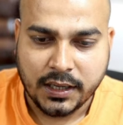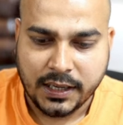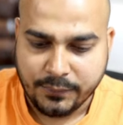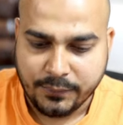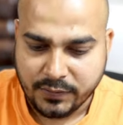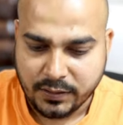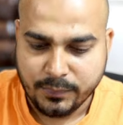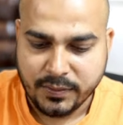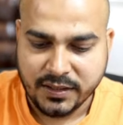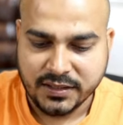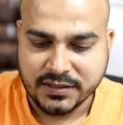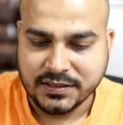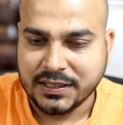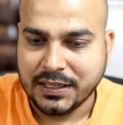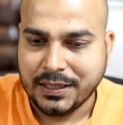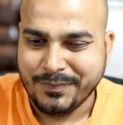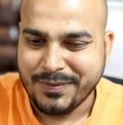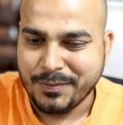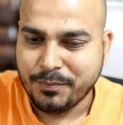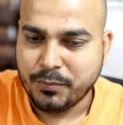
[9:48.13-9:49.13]
i will
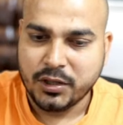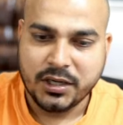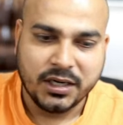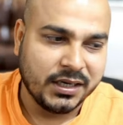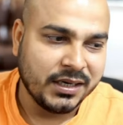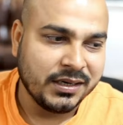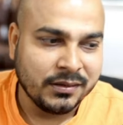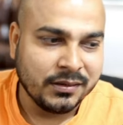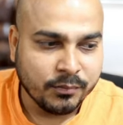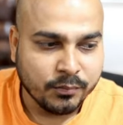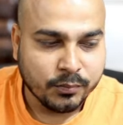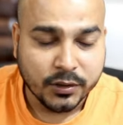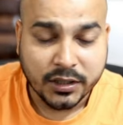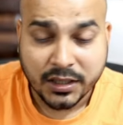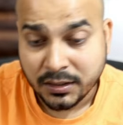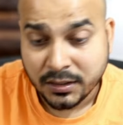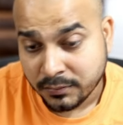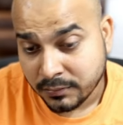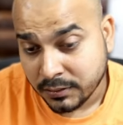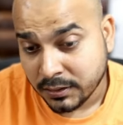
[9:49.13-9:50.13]
basically be put it in
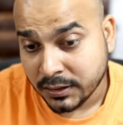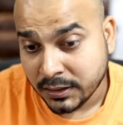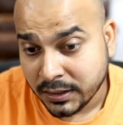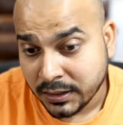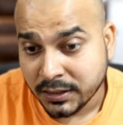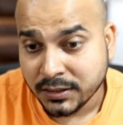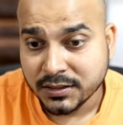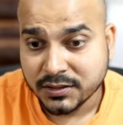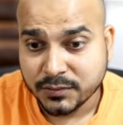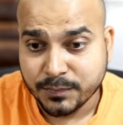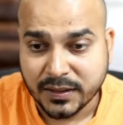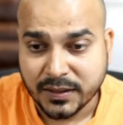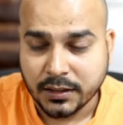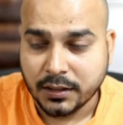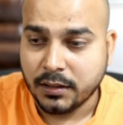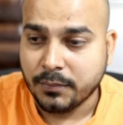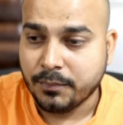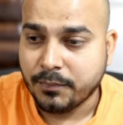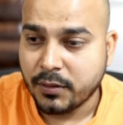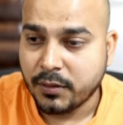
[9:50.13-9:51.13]
putting uh, in this
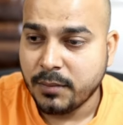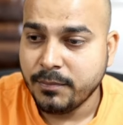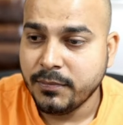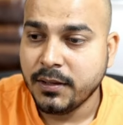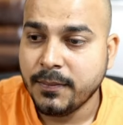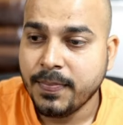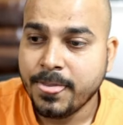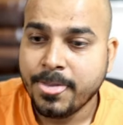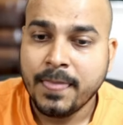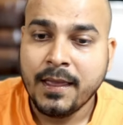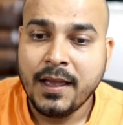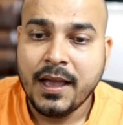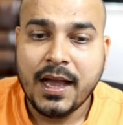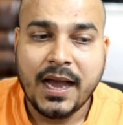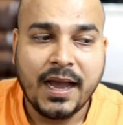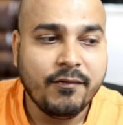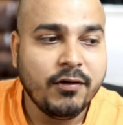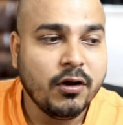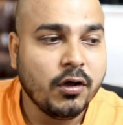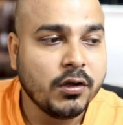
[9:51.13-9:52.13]
particular prompt
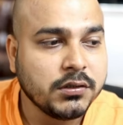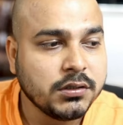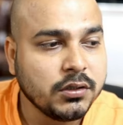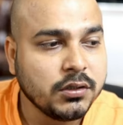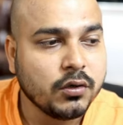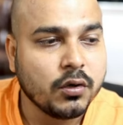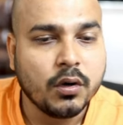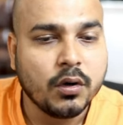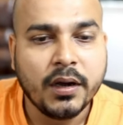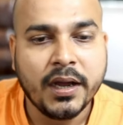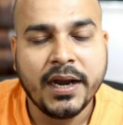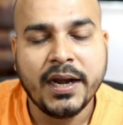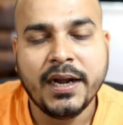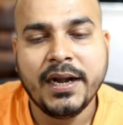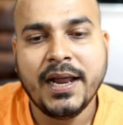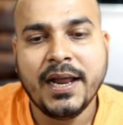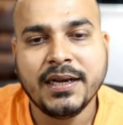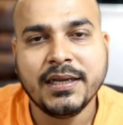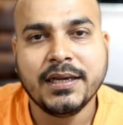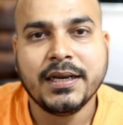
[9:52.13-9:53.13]
i will also go
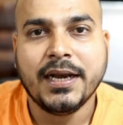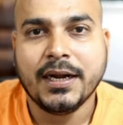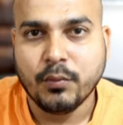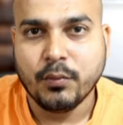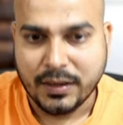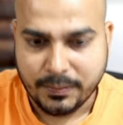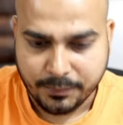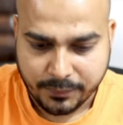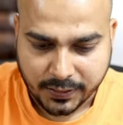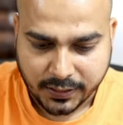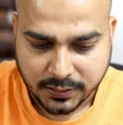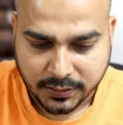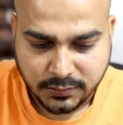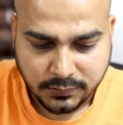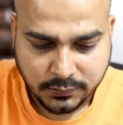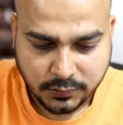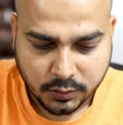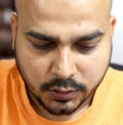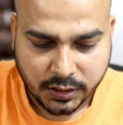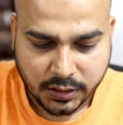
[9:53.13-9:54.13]
ahead and create one button
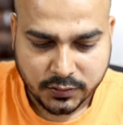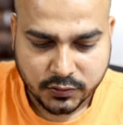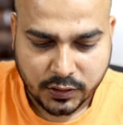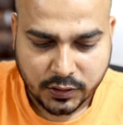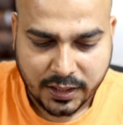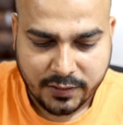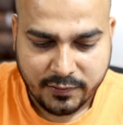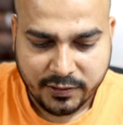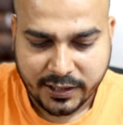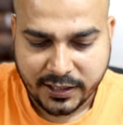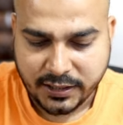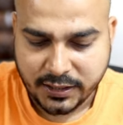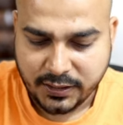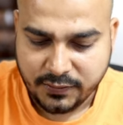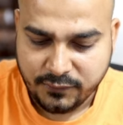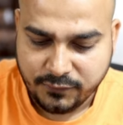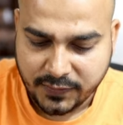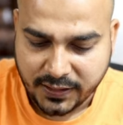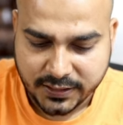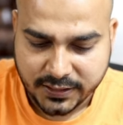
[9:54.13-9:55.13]
okay so i'll write
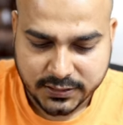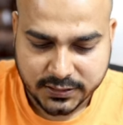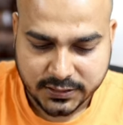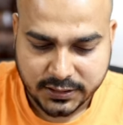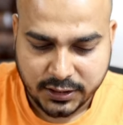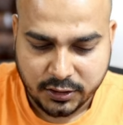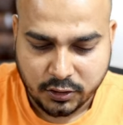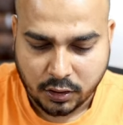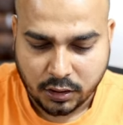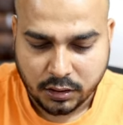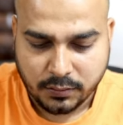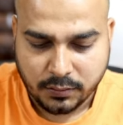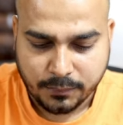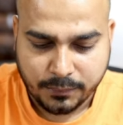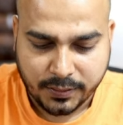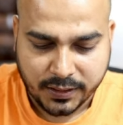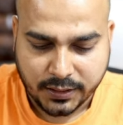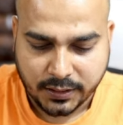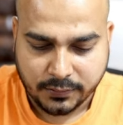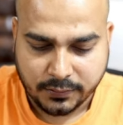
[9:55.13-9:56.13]
if st dot
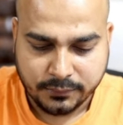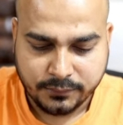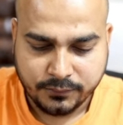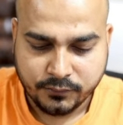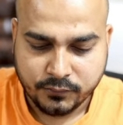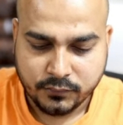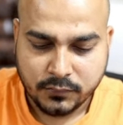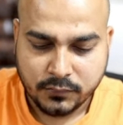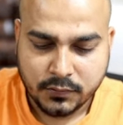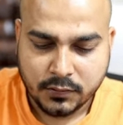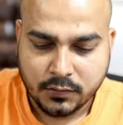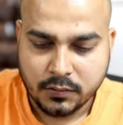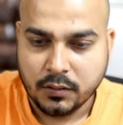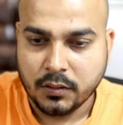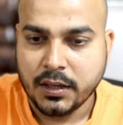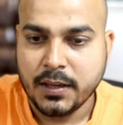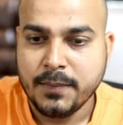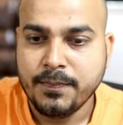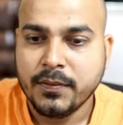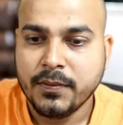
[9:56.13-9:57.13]
button
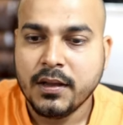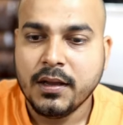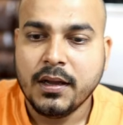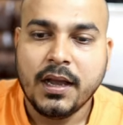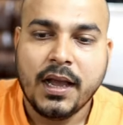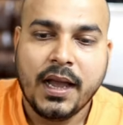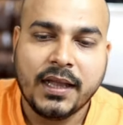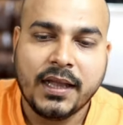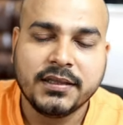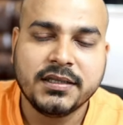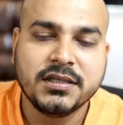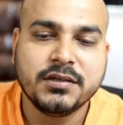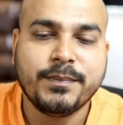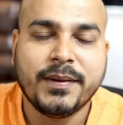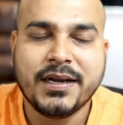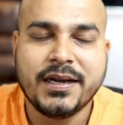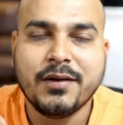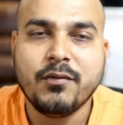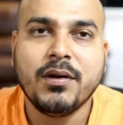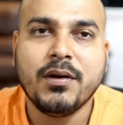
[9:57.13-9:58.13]
okay and this
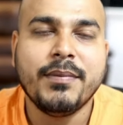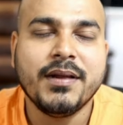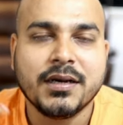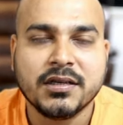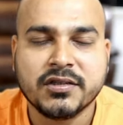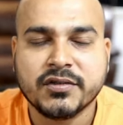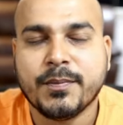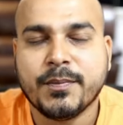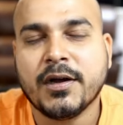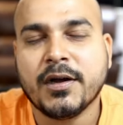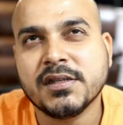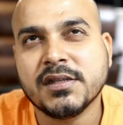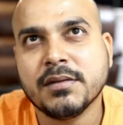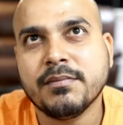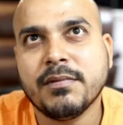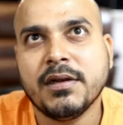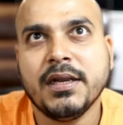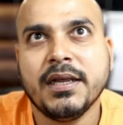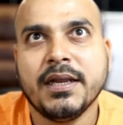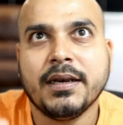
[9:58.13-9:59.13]
button will be
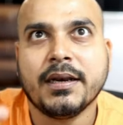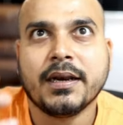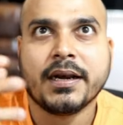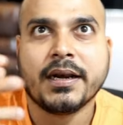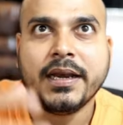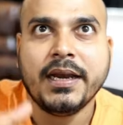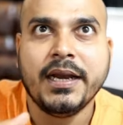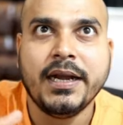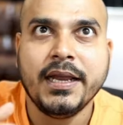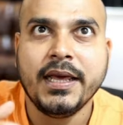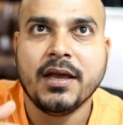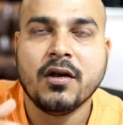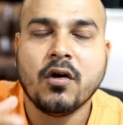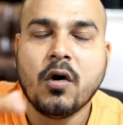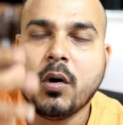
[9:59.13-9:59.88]
responsible in reading